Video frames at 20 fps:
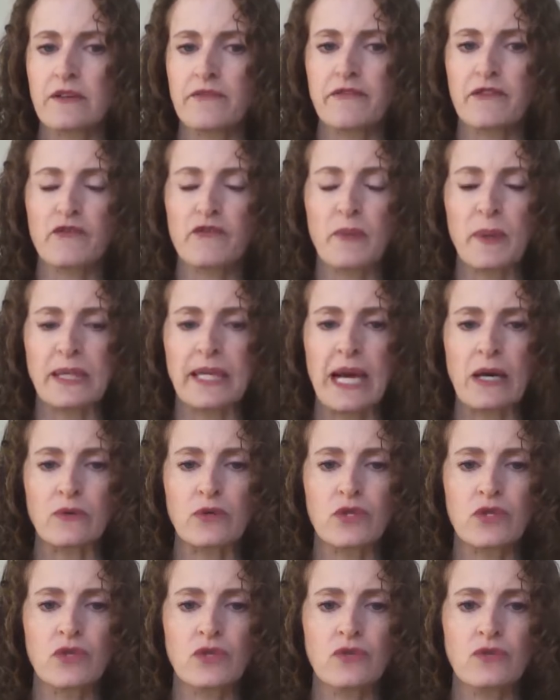If you've been
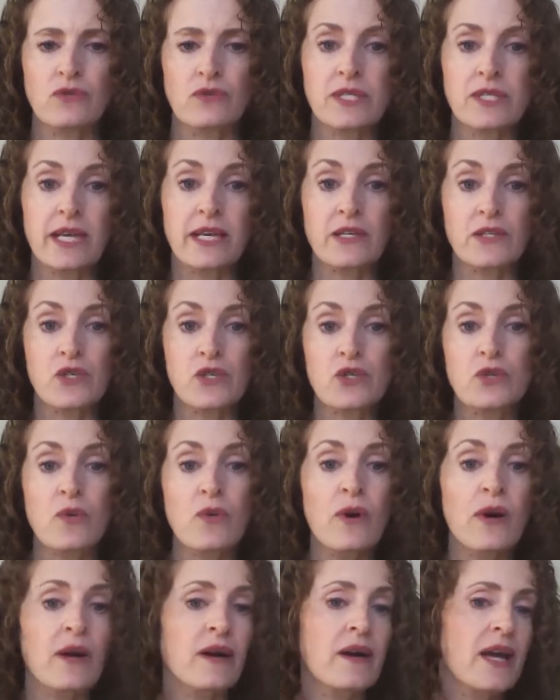out to, say, a
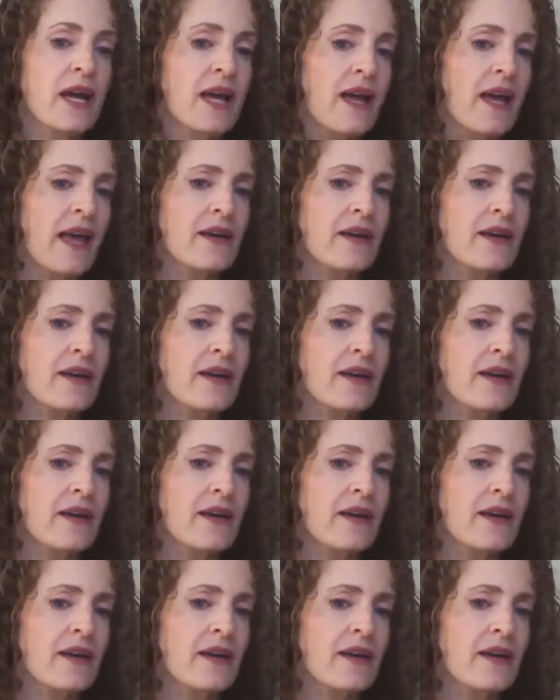store,